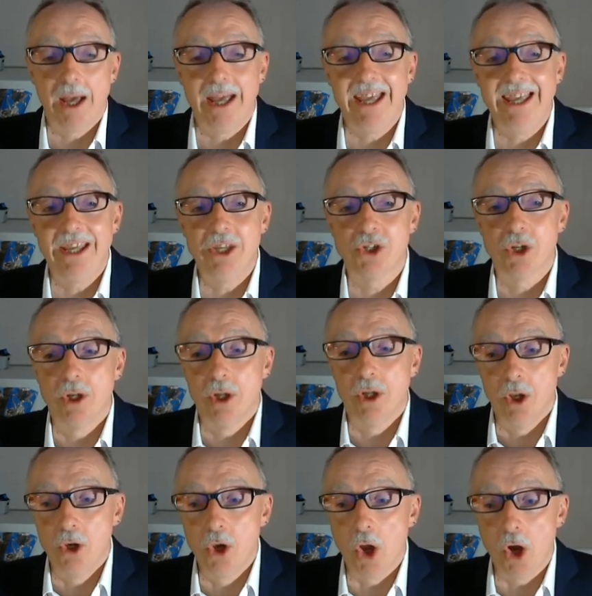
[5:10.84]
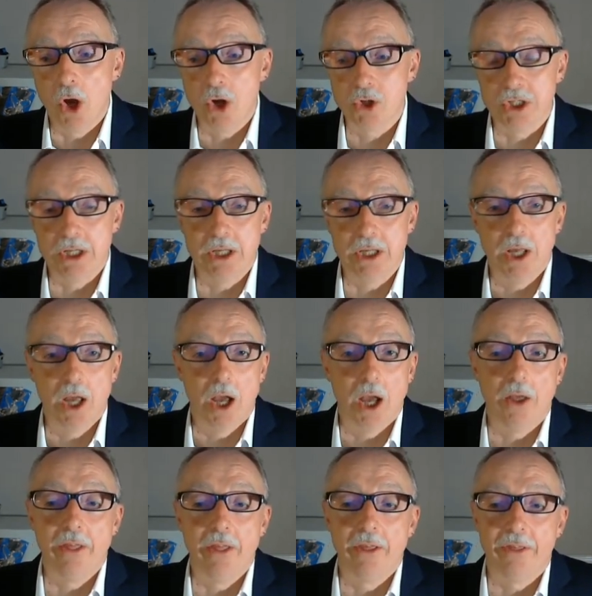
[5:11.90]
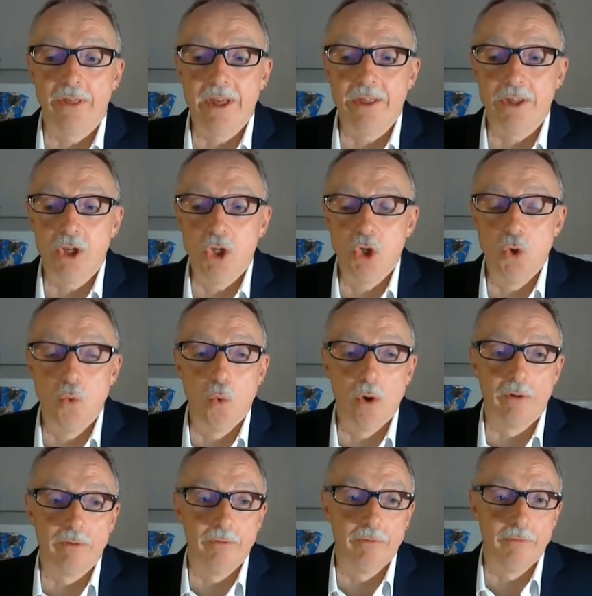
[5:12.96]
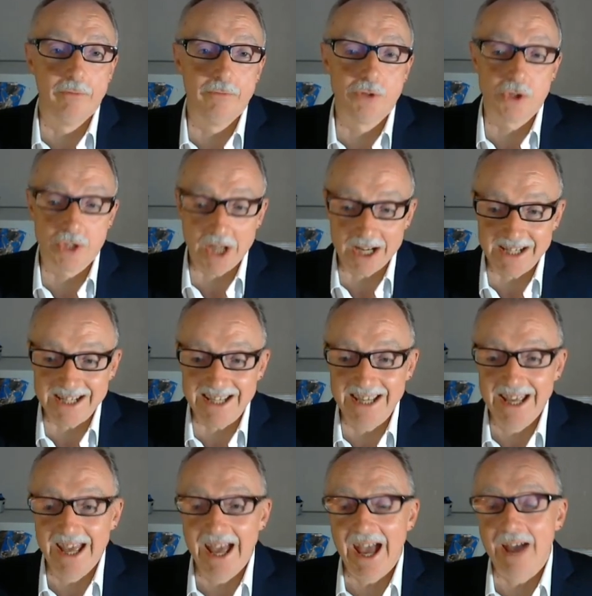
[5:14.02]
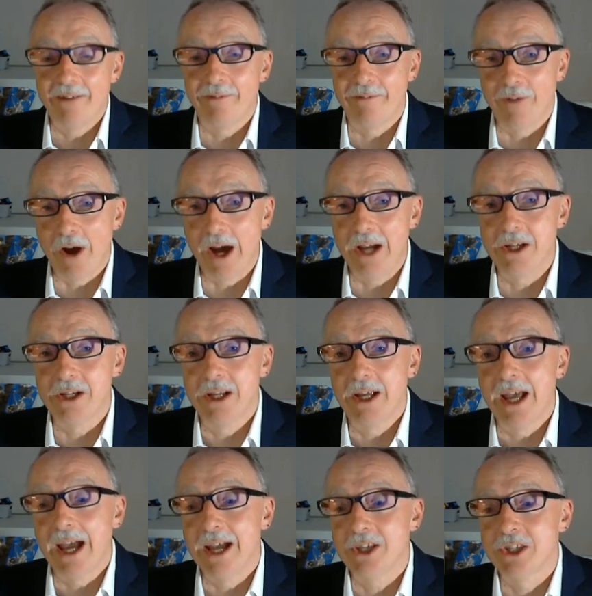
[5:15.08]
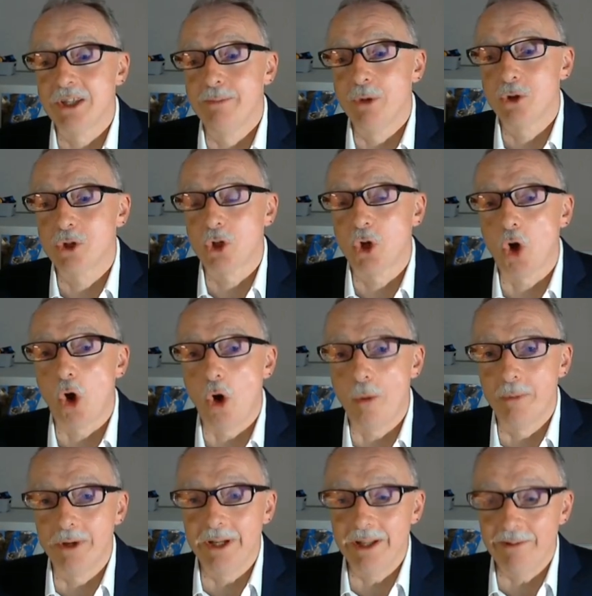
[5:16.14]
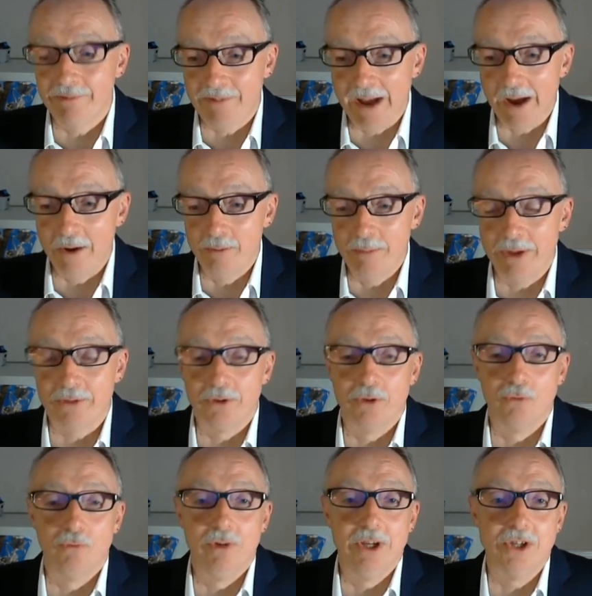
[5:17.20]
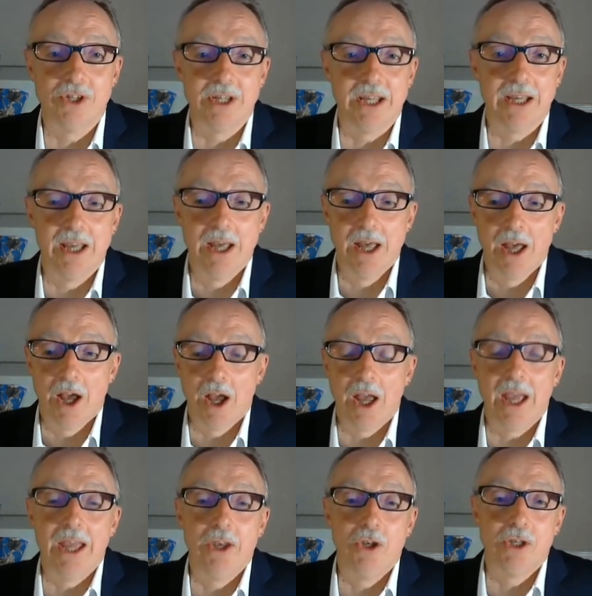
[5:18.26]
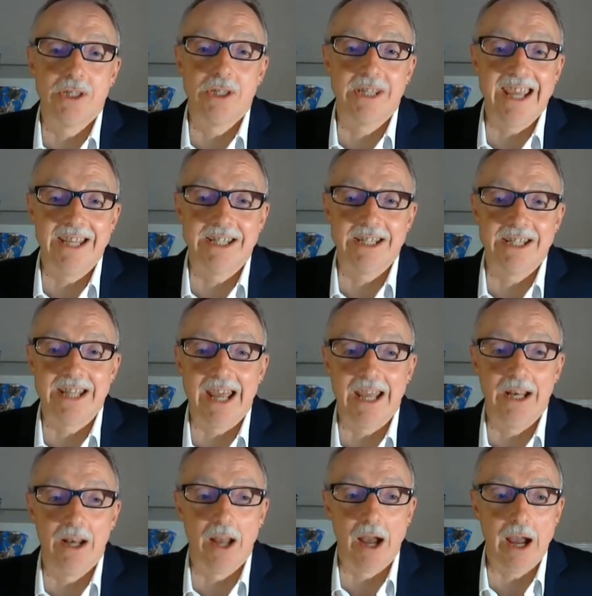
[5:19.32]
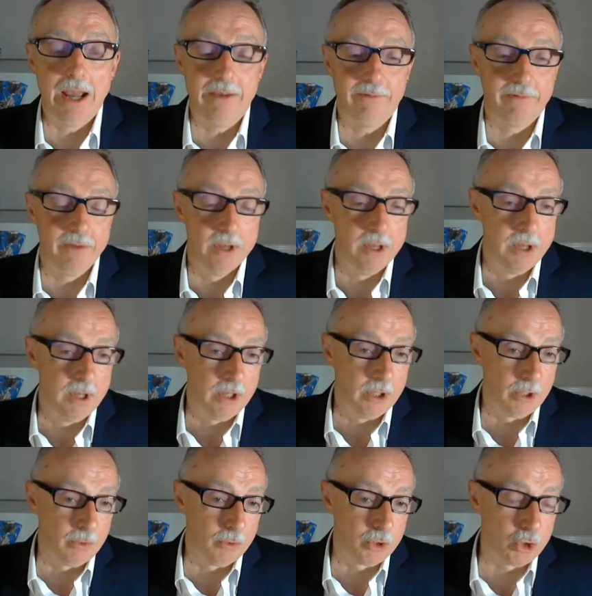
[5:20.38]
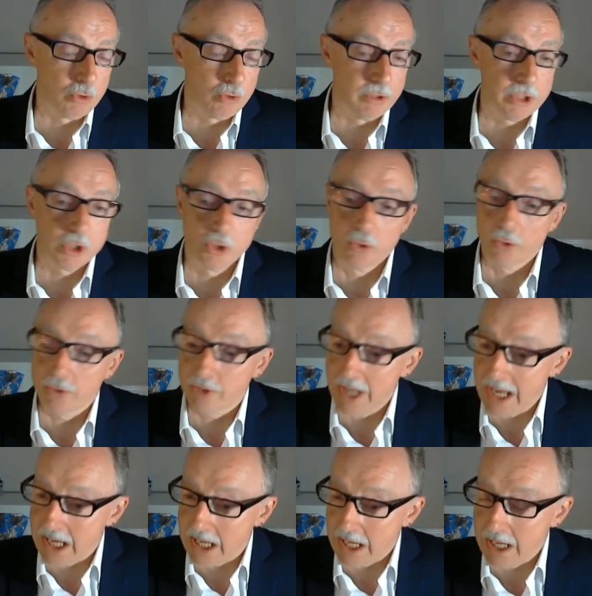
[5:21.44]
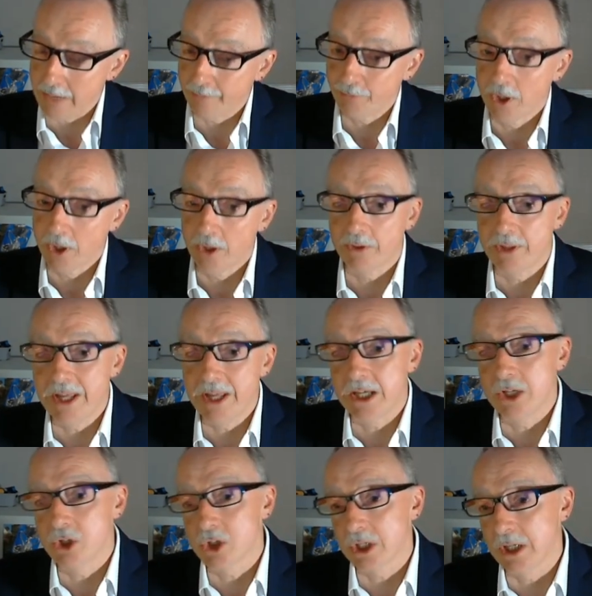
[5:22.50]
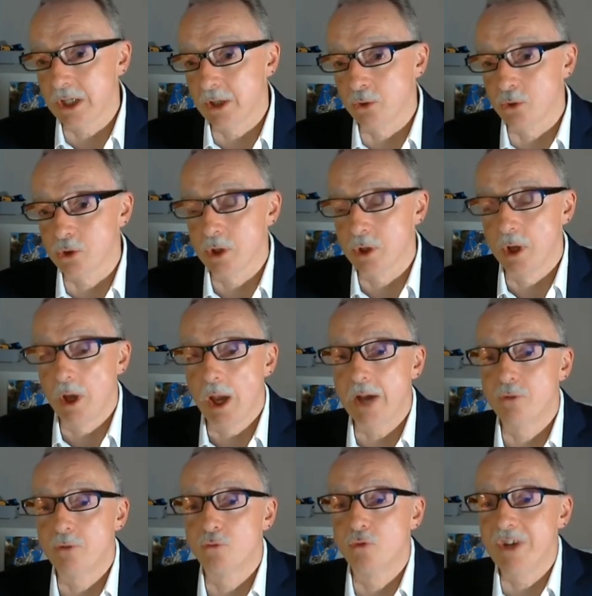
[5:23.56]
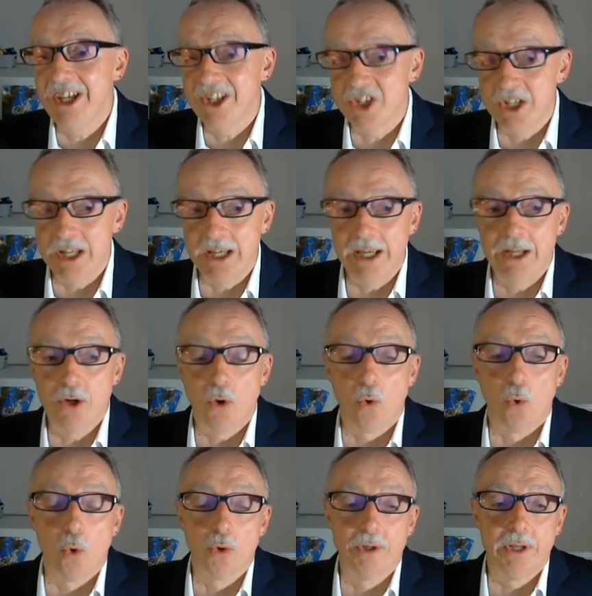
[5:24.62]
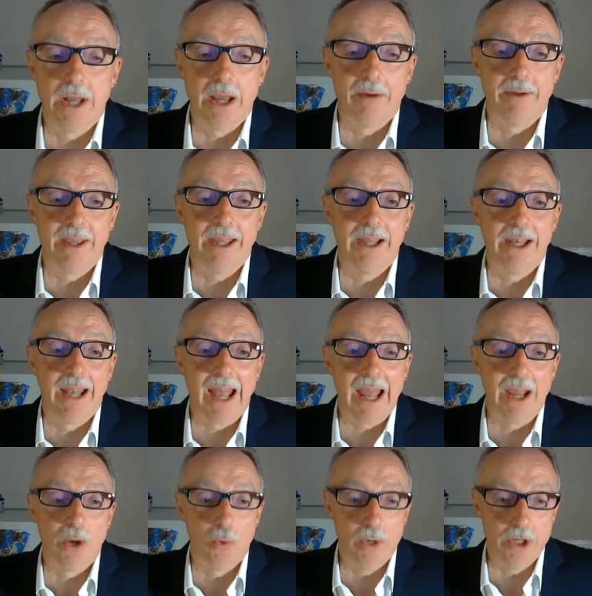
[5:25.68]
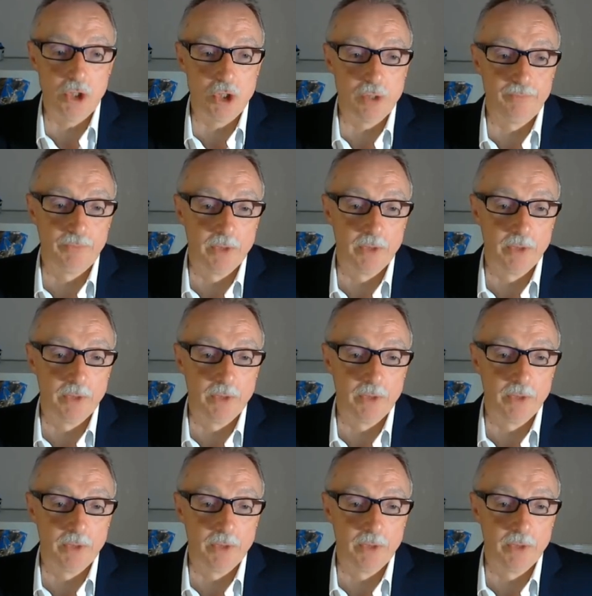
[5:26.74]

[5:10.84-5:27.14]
is largely the thing that you will study and find as the most commonly found method of reasoning in day-to-day life. In other words, critical thinking, thinking skills, and reasoning in ordinary language.